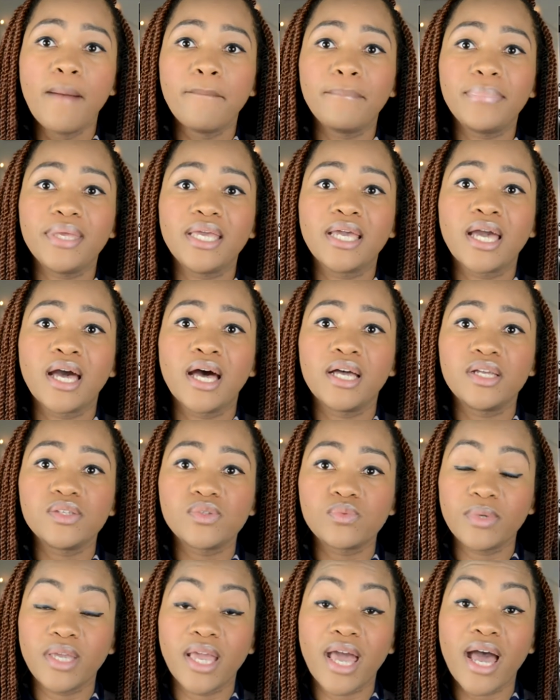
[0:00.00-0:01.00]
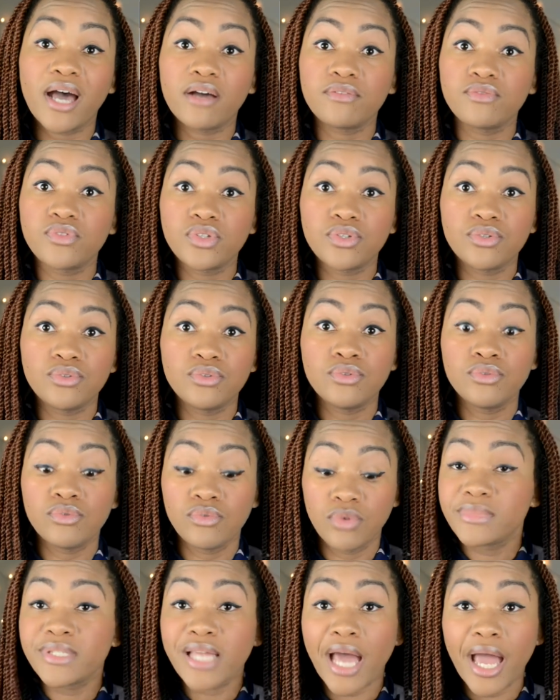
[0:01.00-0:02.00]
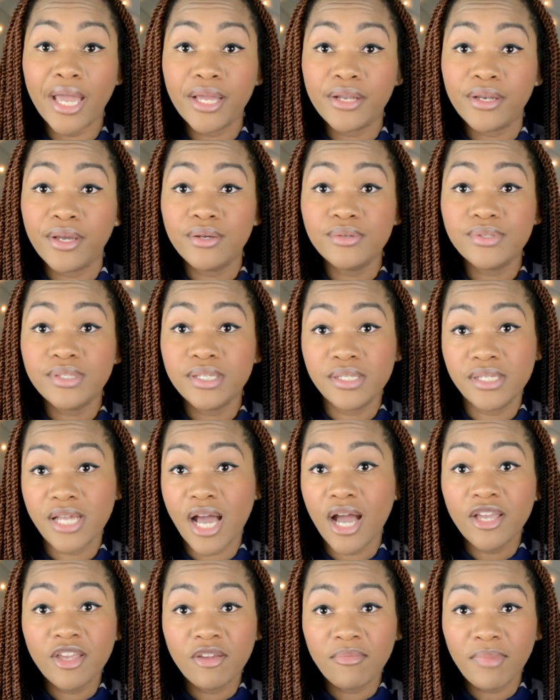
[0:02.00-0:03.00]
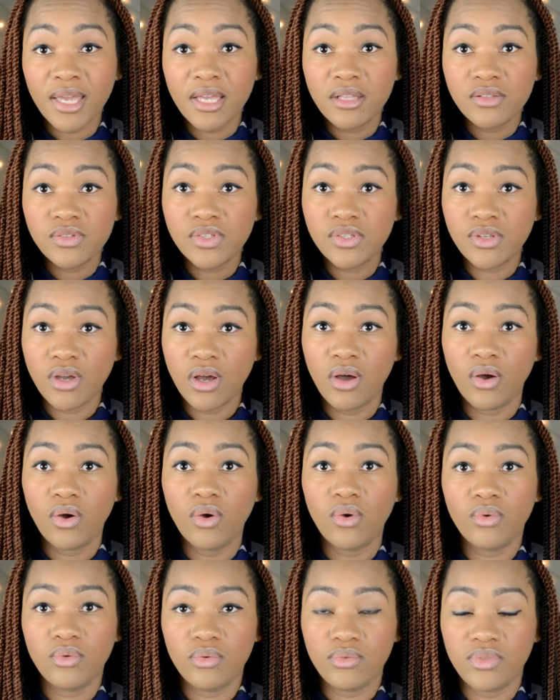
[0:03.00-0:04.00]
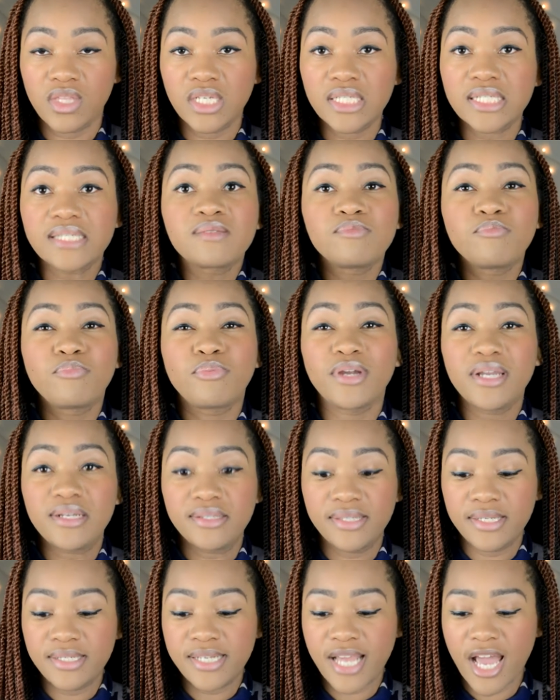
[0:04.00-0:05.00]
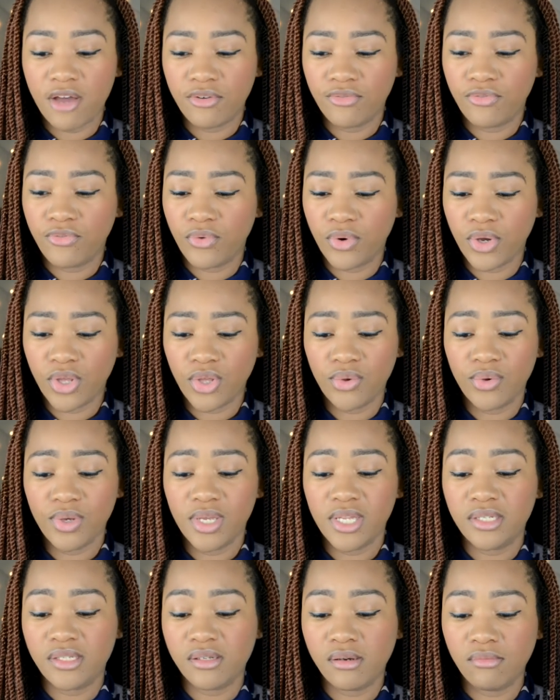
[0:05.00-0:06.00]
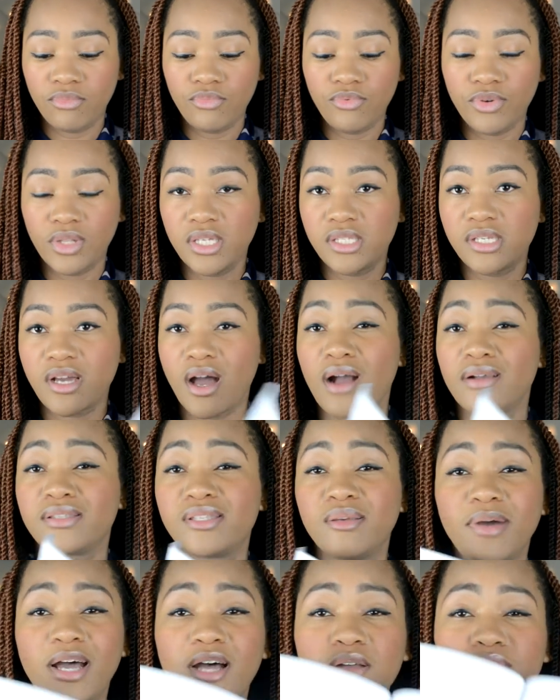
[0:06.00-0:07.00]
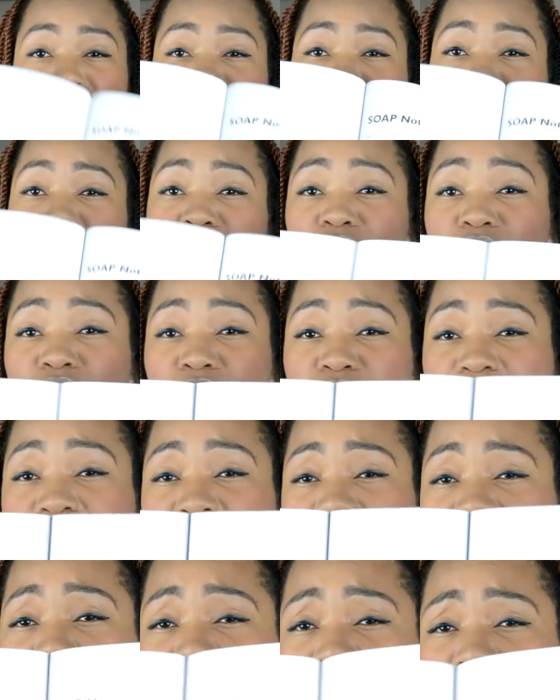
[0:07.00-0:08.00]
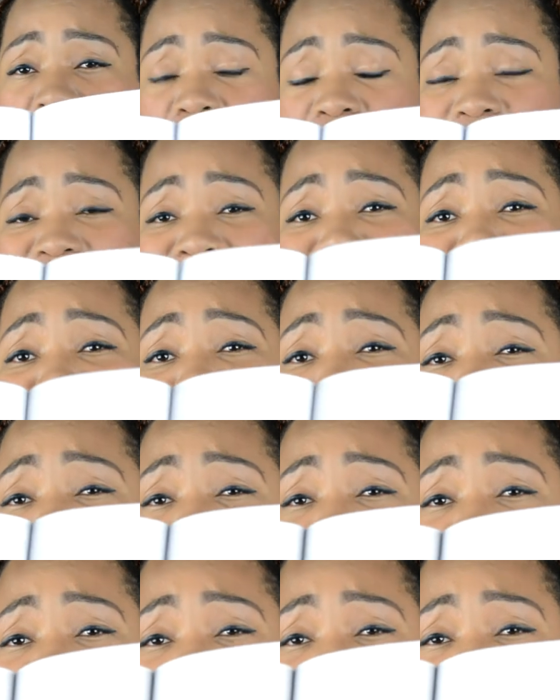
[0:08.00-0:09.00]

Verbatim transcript: because we have to diagnose and document. So this breaks it down for you. It really talks about SOAP notes and all, like all of these